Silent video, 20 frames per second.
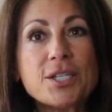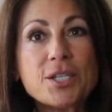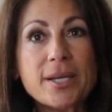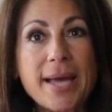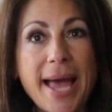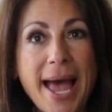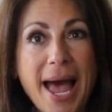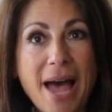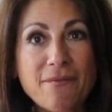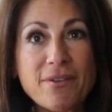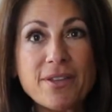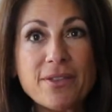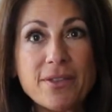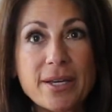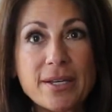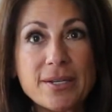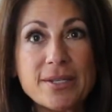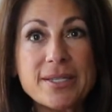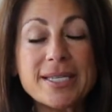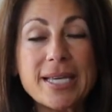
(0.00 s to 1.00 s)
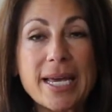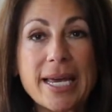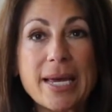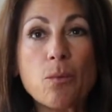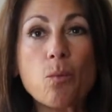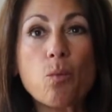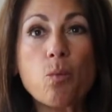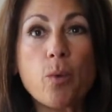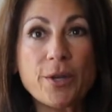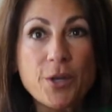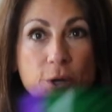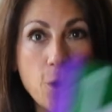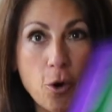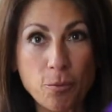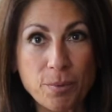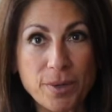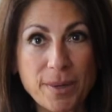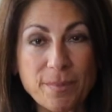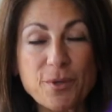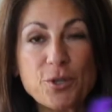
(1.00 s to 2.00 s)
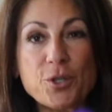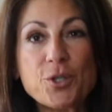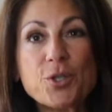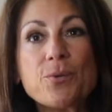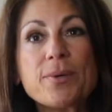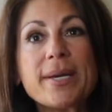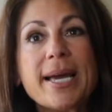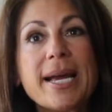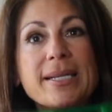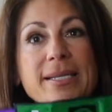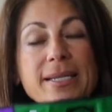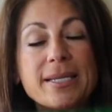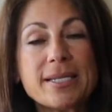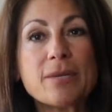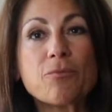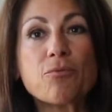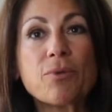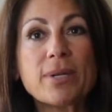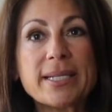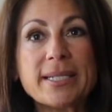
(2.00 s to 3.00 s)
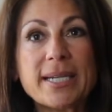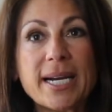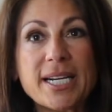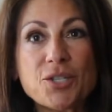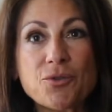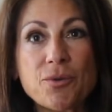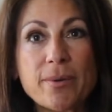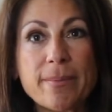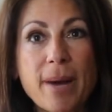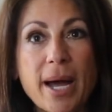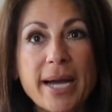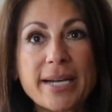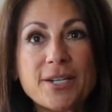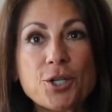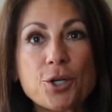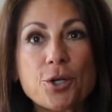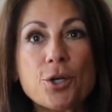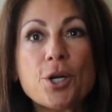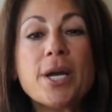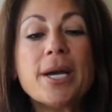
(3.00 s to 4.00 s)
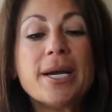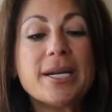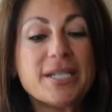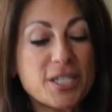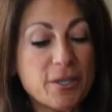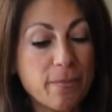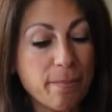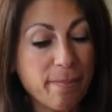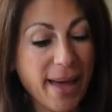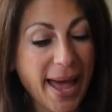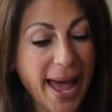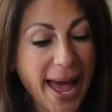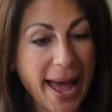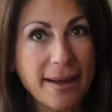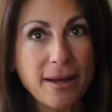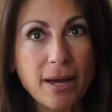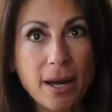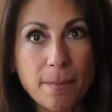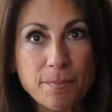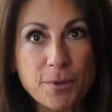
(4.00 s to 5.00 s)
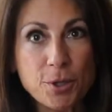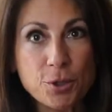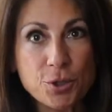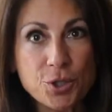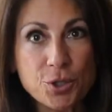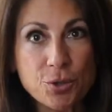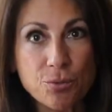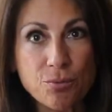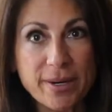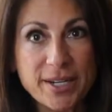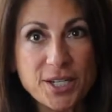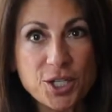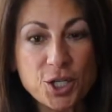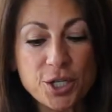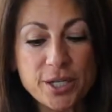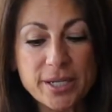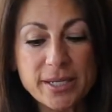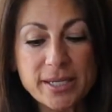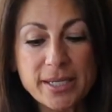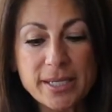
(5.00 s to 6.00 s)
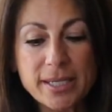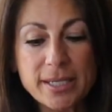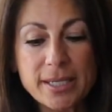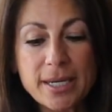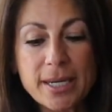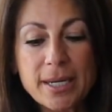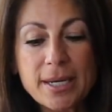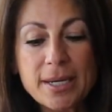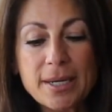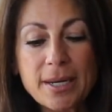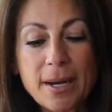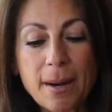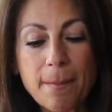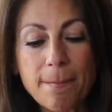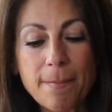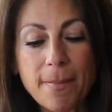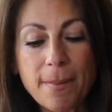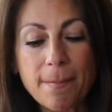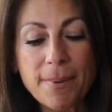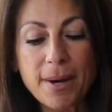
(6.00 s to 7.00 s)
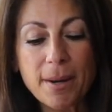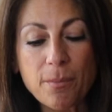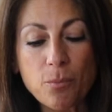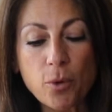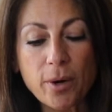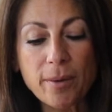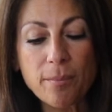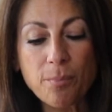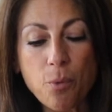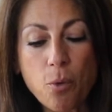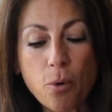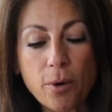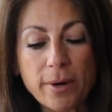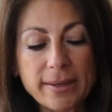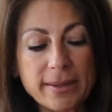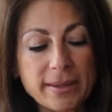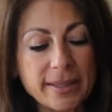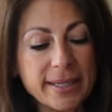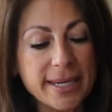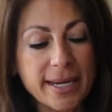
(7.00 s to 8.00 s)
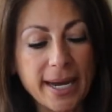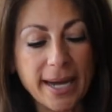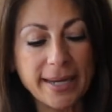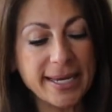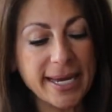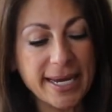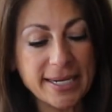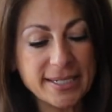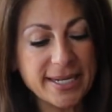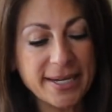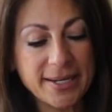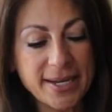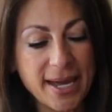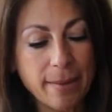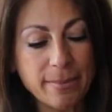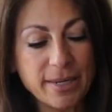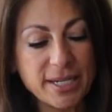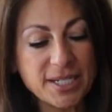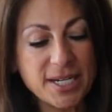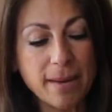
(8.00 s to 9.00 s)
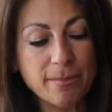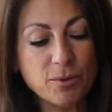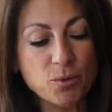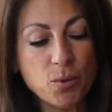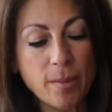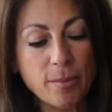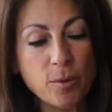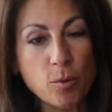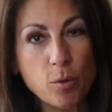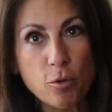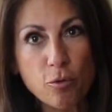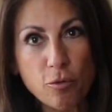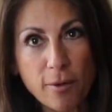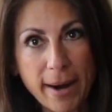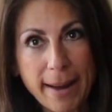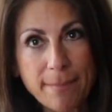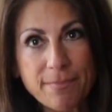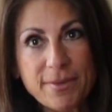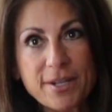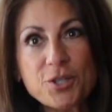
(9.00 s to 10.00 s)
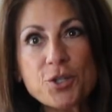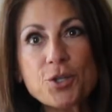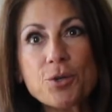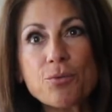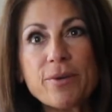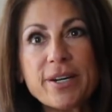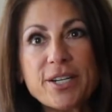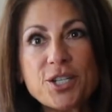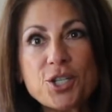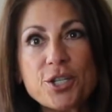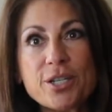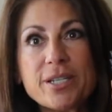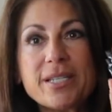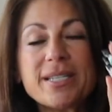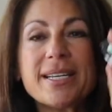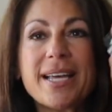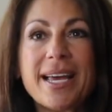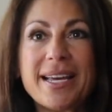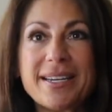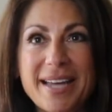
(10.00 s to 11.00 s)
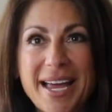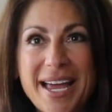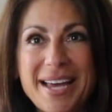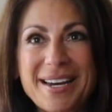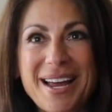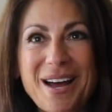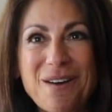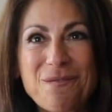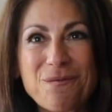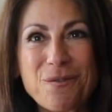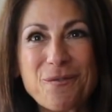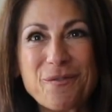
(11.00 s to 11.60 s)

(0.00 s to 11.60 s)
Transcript: Having this when you open up your suitcase is a really nice reminder to pack up your syringes. But more importantly, I can't tell you how many times women will grab their syringes and head out for